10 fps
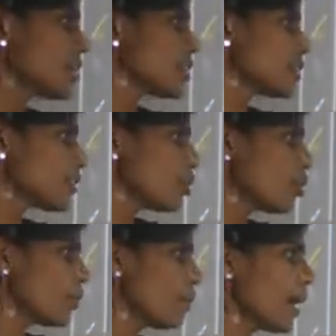
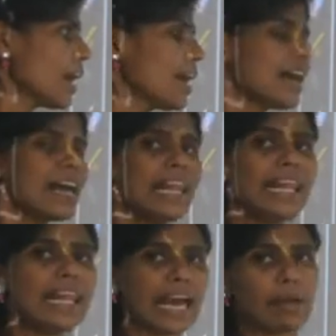Stroma
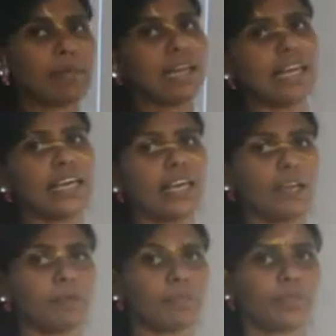
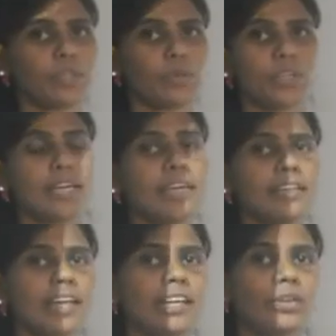Lamellae. What did I
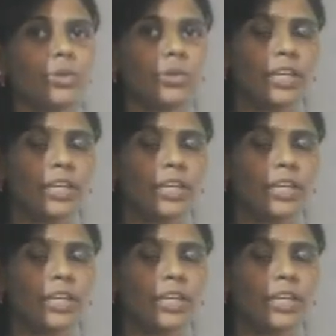tell you?